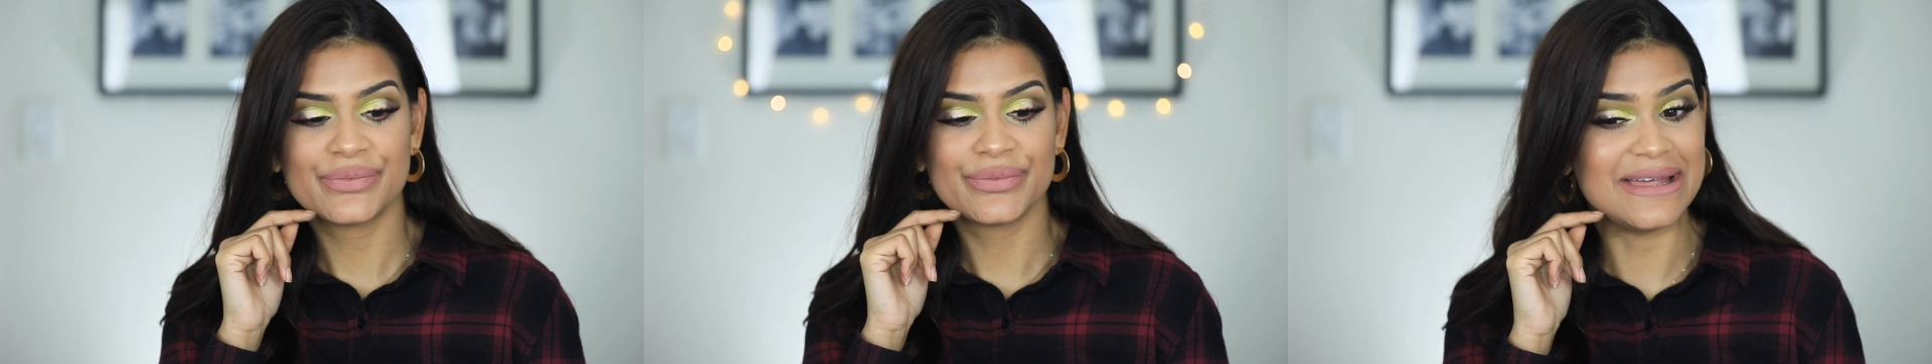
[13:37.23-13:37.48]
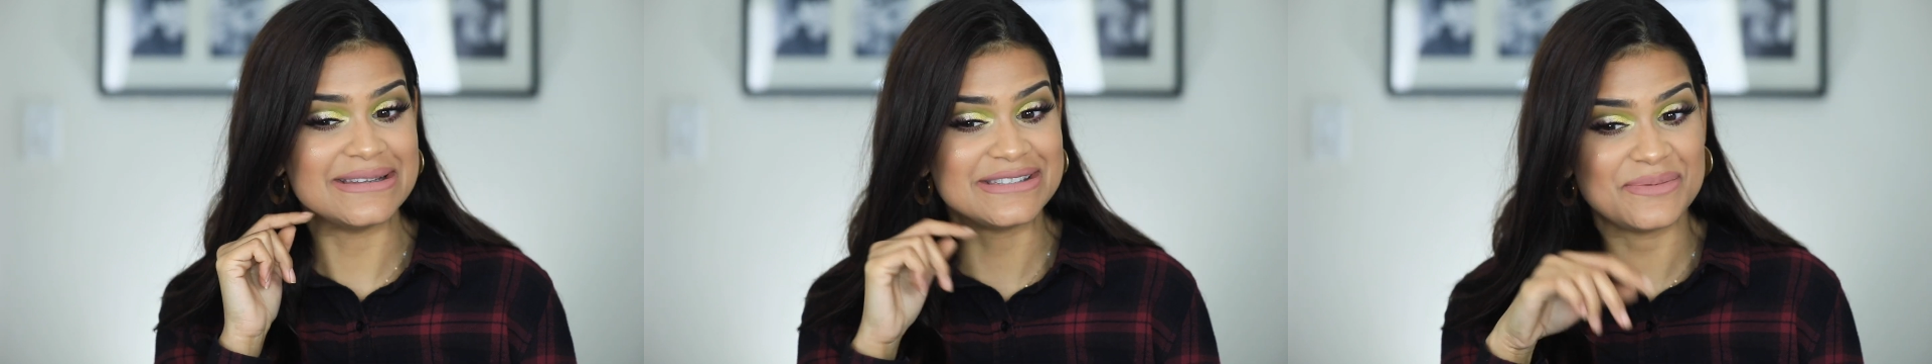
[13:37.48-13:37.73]

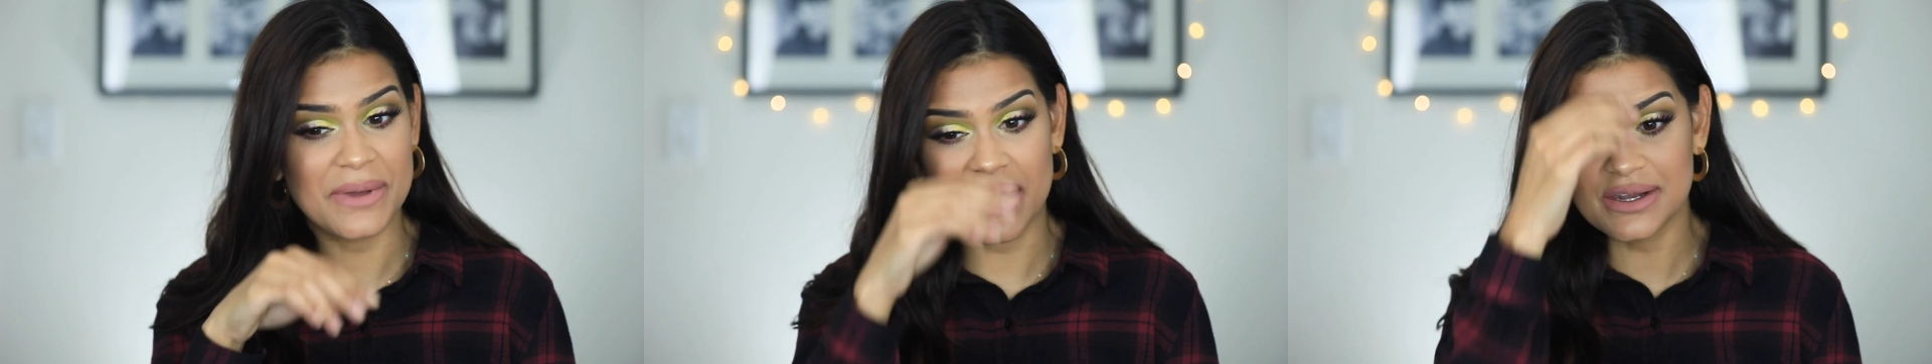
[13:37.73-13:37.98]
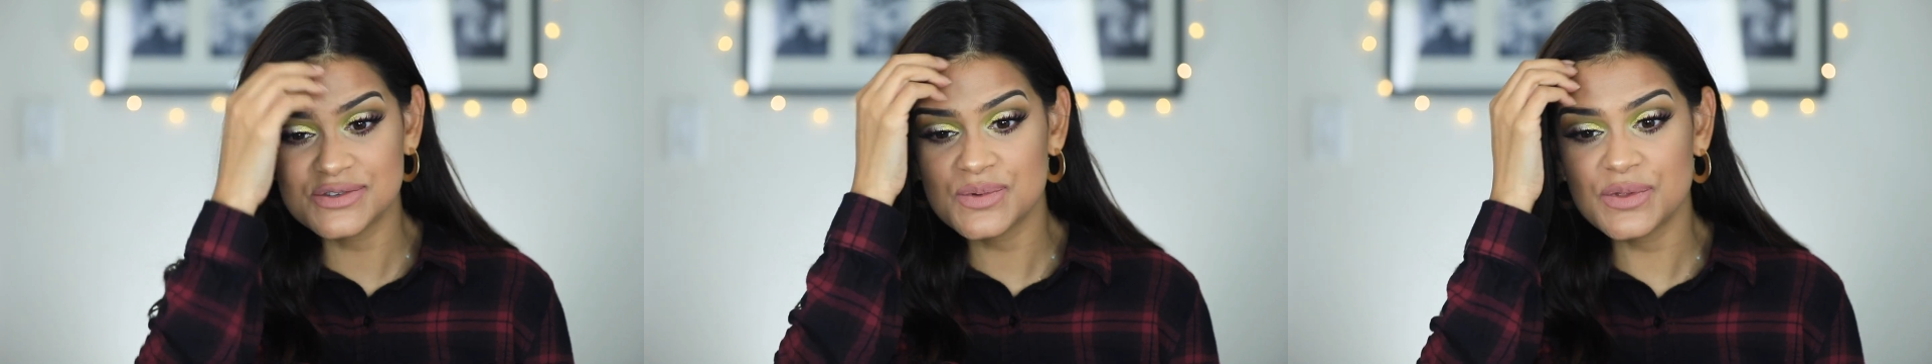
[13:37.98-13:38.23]
And to be
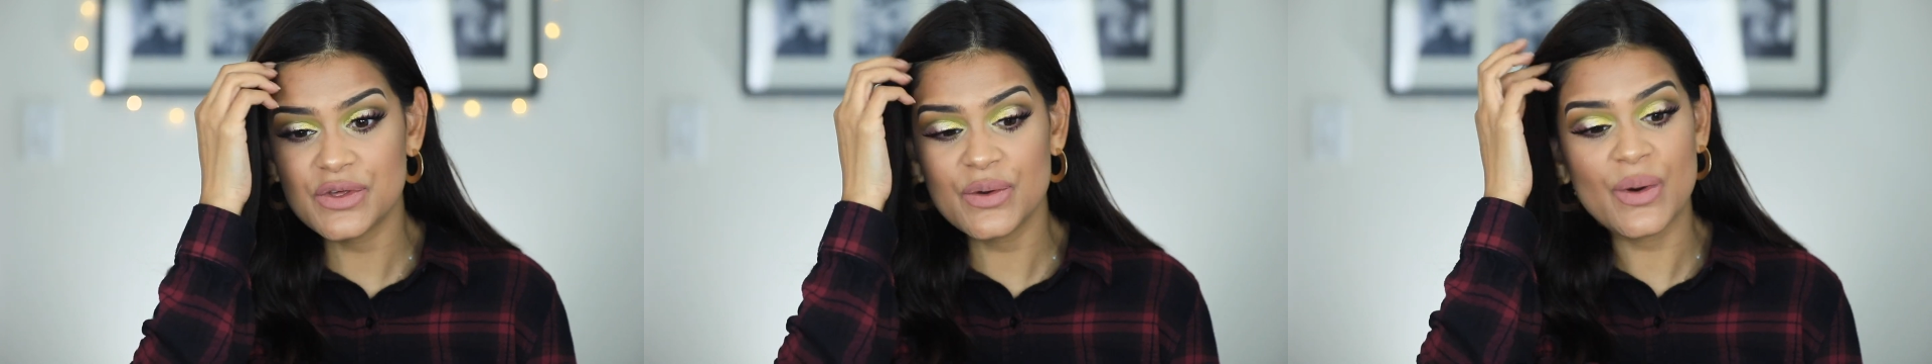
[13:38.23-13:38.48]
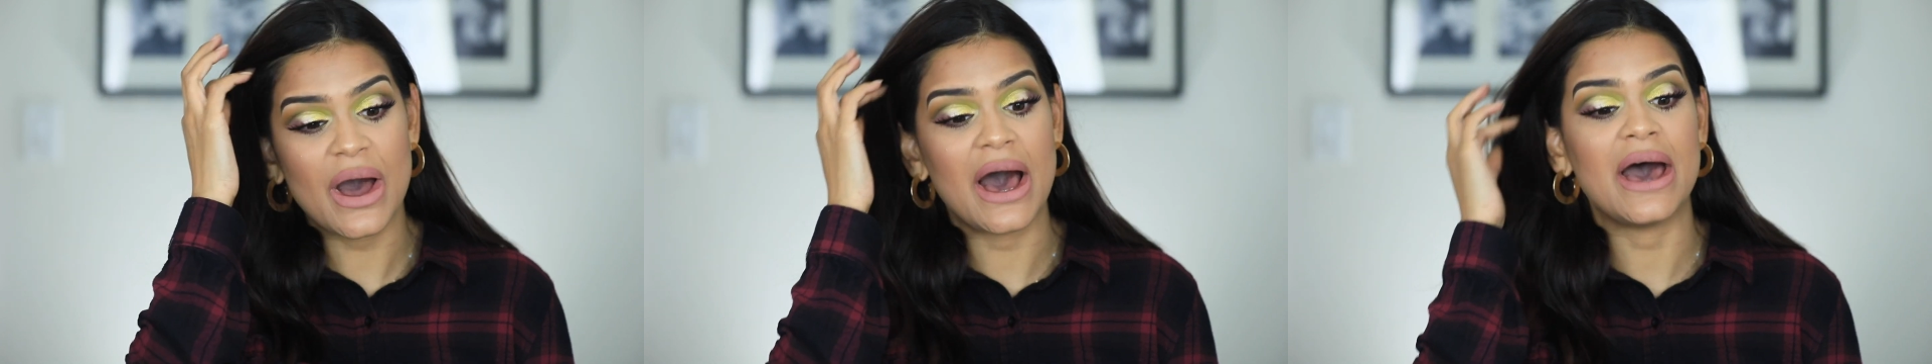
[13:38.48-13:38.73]
honest with
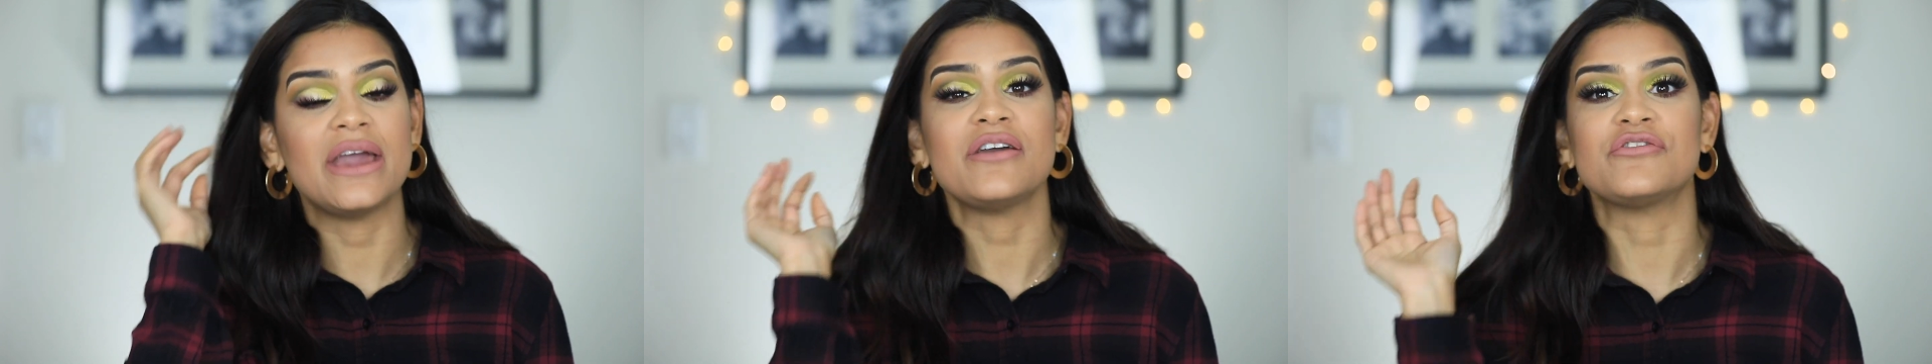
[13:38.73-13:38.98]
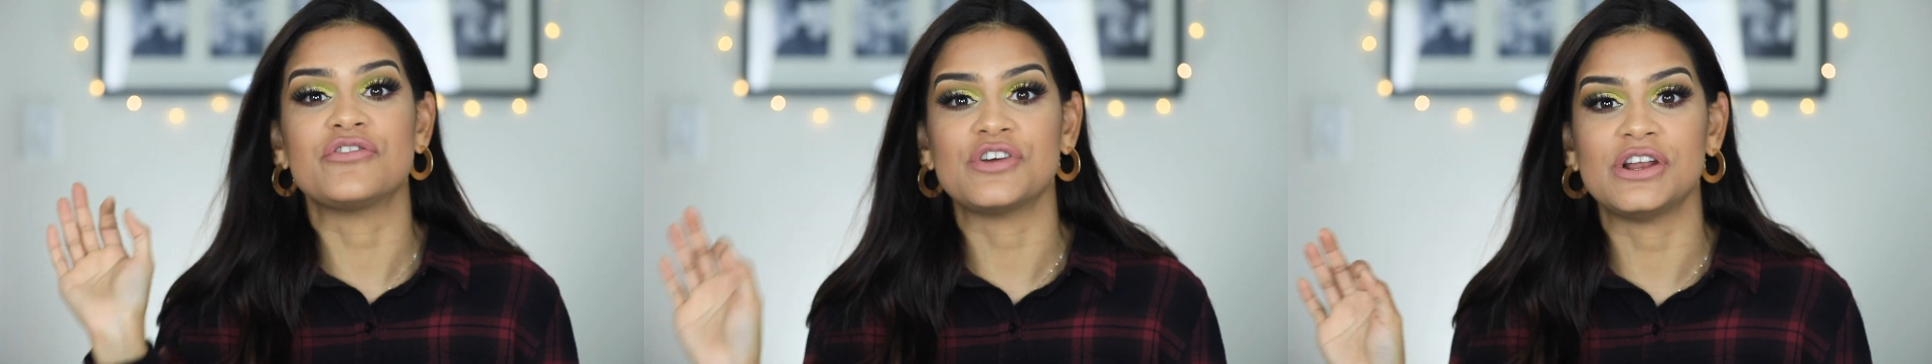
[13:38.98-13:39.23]
you, I
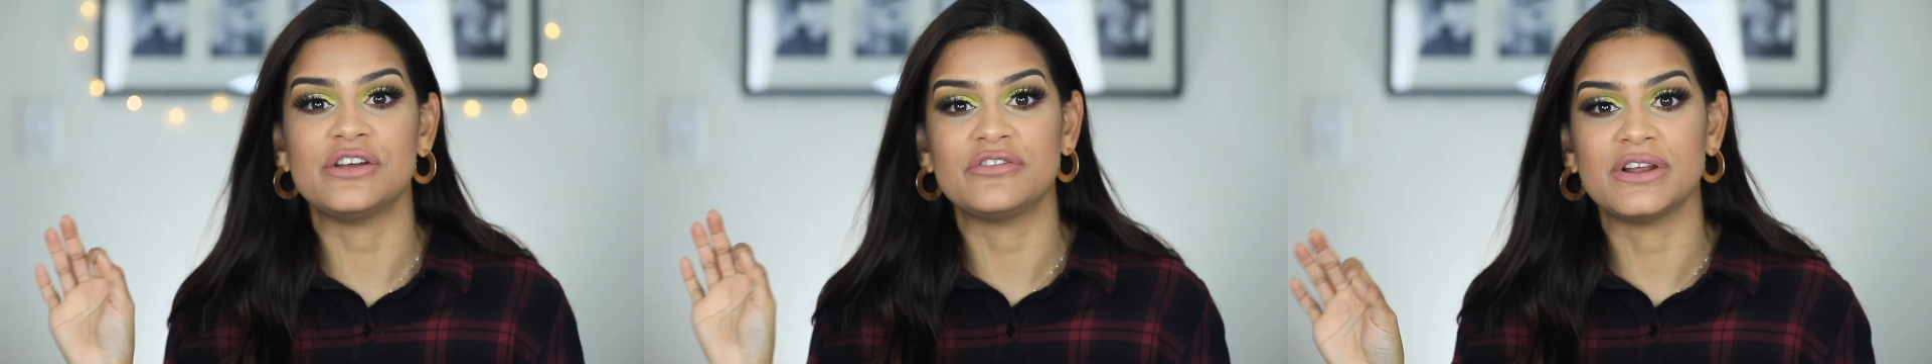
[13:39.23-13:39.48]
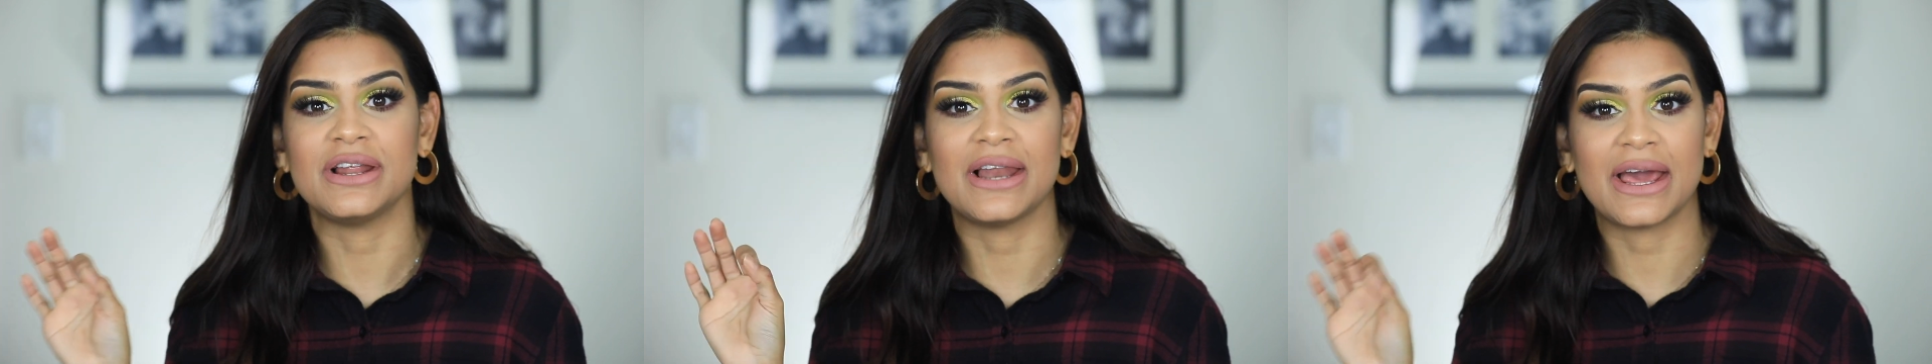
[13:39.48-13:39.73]
really,
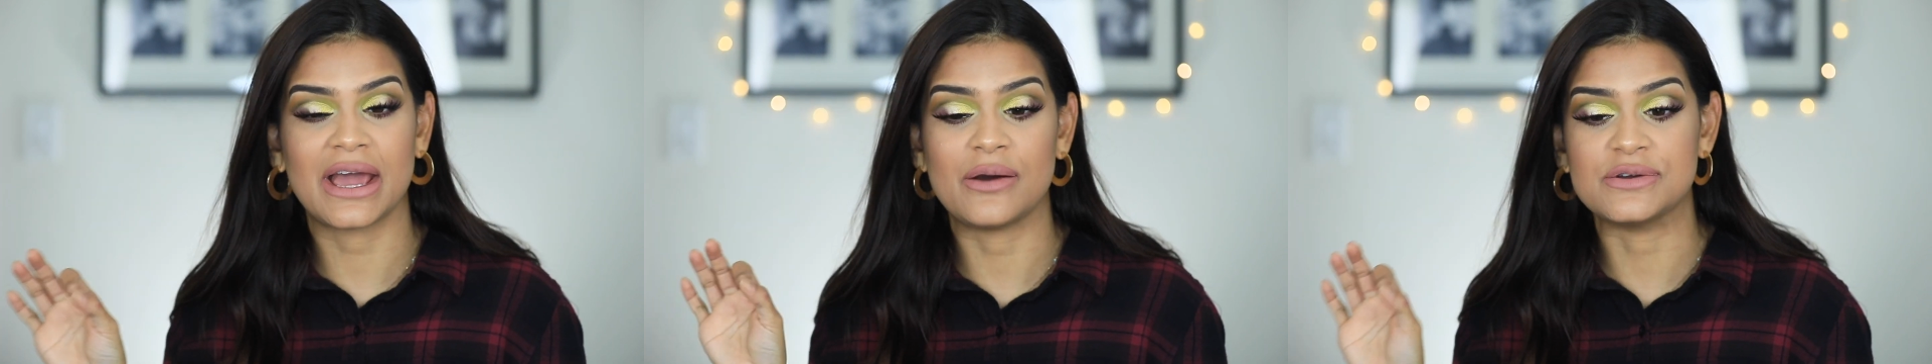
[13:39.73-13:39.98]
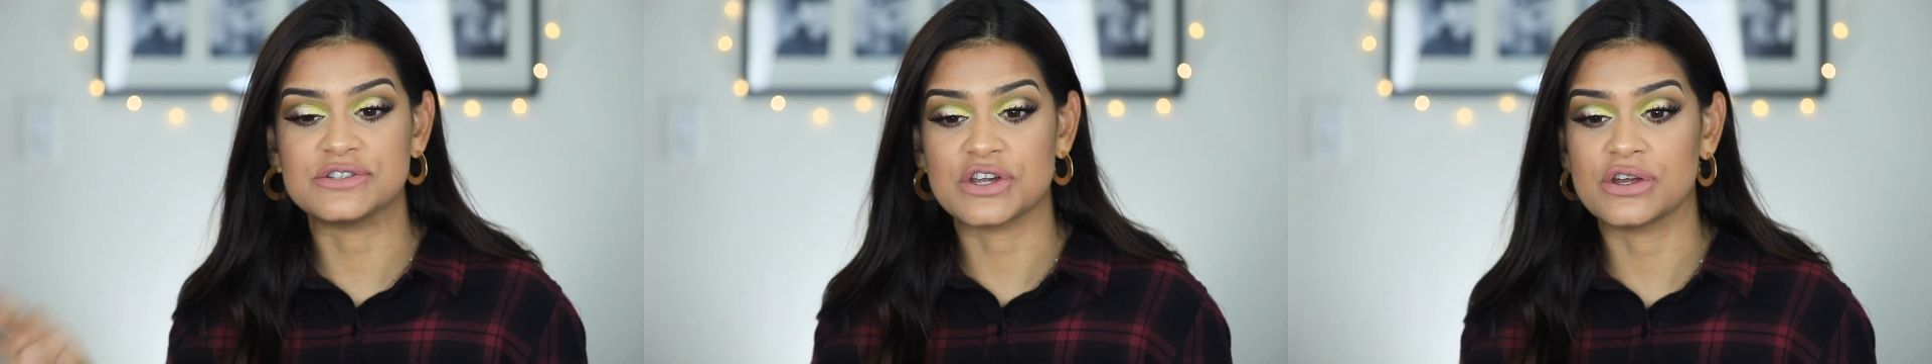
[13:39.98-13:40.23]
really like
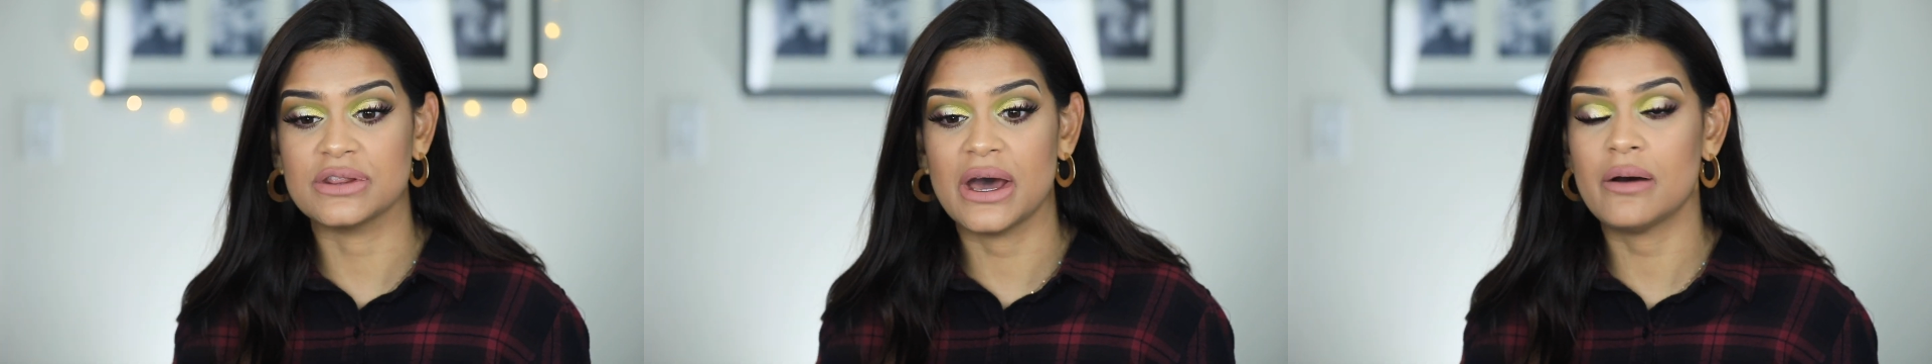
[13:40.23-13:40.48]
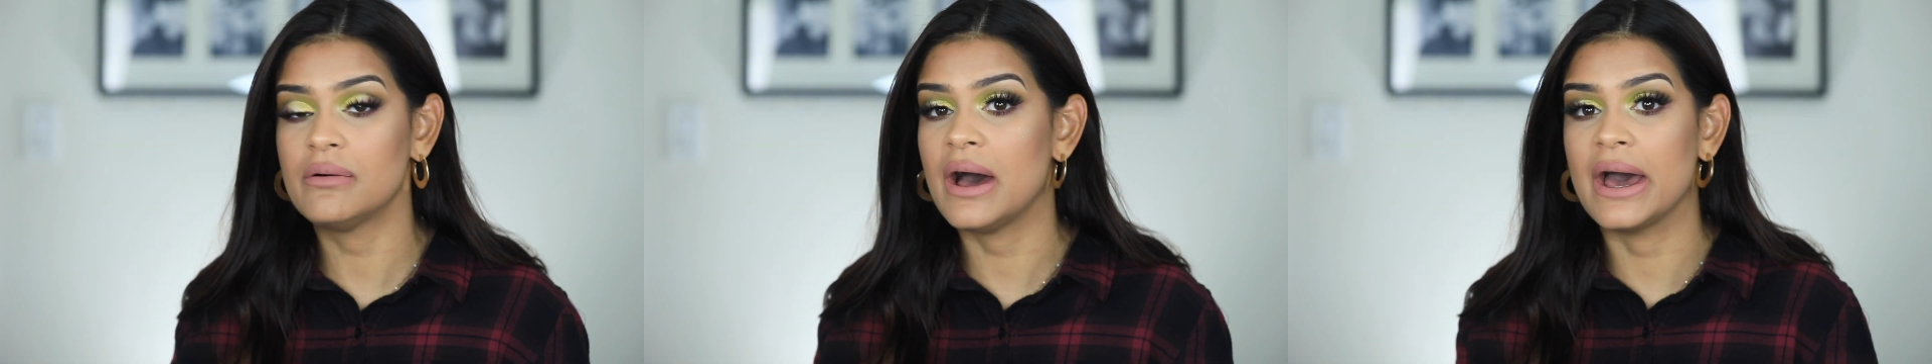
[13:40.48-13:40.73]
how it turned out.